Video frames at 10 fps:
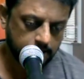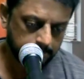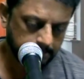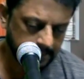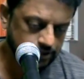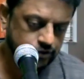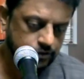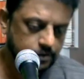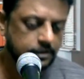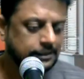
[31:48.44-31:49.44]
means
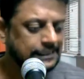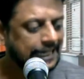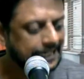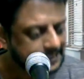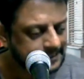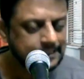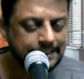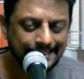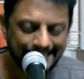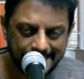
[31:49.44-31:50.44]
the written
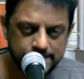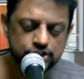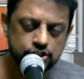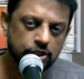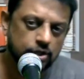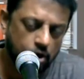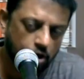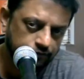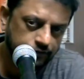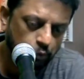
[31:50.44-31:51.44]
nature
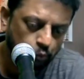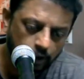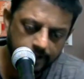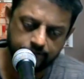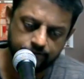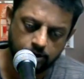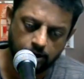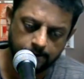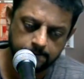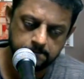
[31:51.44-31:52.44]
of the Word of
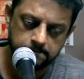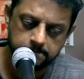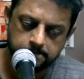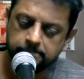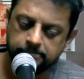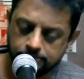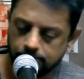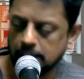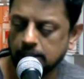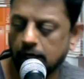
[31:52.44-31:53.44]
God.
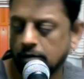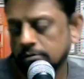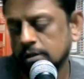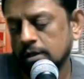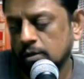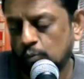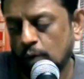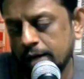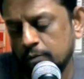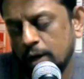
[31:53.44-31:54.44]
Now,
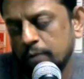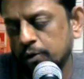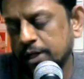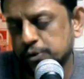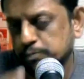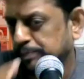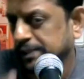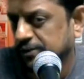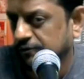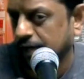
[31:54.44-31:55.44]
why, why would it
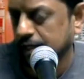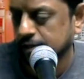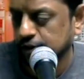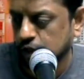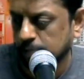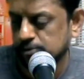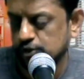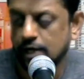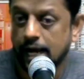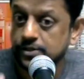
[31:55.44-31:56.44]
specify
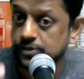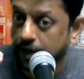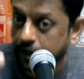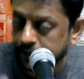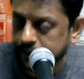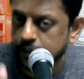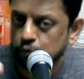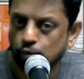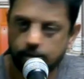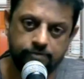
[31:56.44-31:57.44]
Scripture as the written
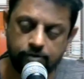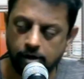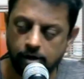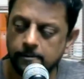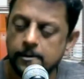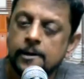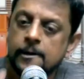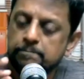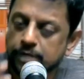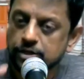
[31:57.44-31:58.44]
Word of God?
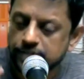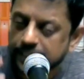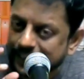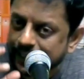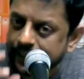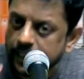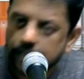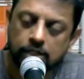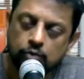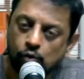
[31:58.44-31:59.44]
Because the
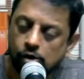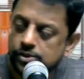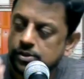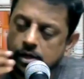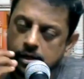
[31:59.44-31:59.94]
tradition was